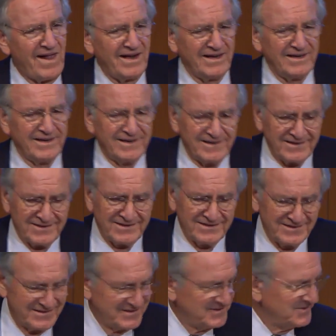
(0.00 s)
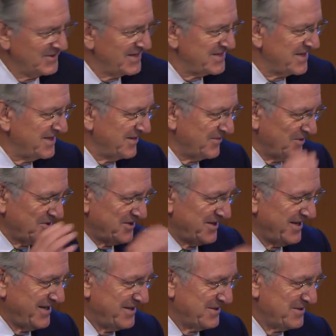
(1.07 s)
Well, that's a different
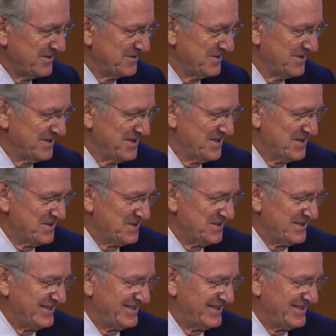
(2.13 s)
sign, right?